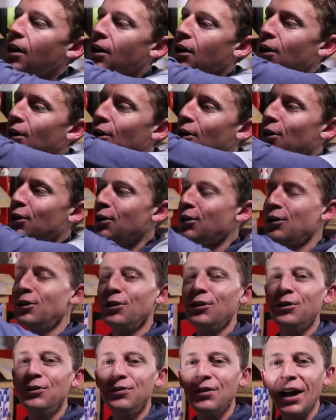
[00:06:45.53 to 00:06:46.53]

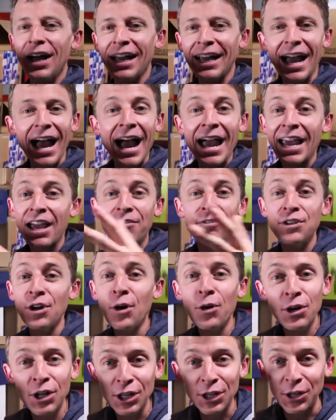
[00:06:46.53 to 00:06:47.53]
Oh my, I
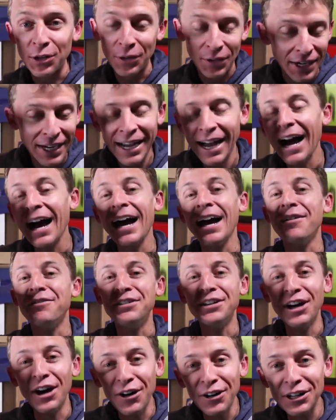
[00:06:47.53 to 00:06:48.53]
have no clue.
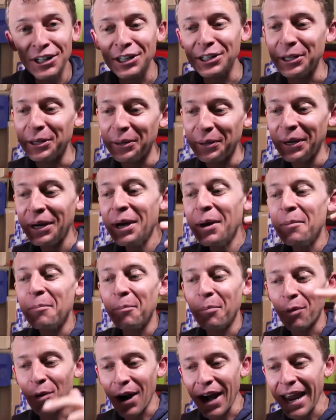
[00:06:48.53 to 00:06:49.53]
I have no clue.
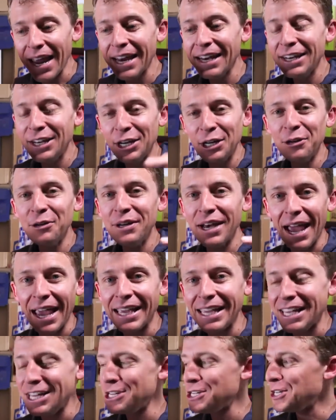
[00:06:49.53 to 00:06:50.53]
Brand
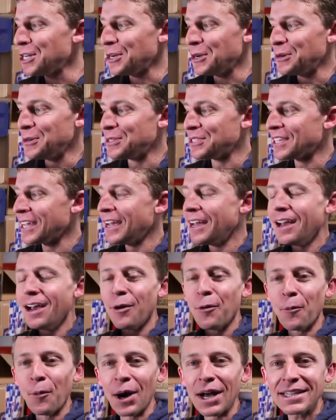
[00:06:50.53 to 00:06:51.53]
new Nike
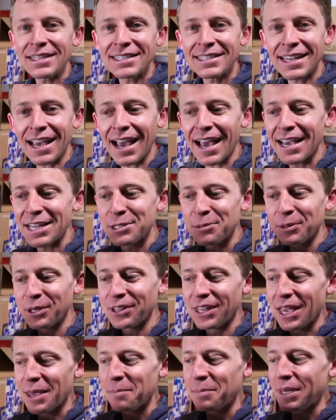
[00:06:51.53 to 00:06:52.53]
shoes. What
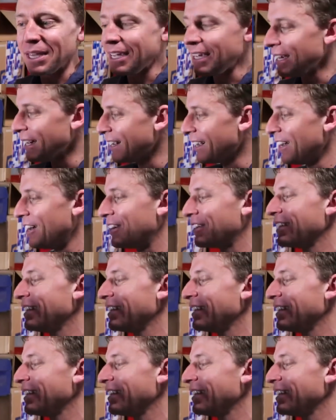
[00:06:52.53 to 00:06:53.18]
size will they be?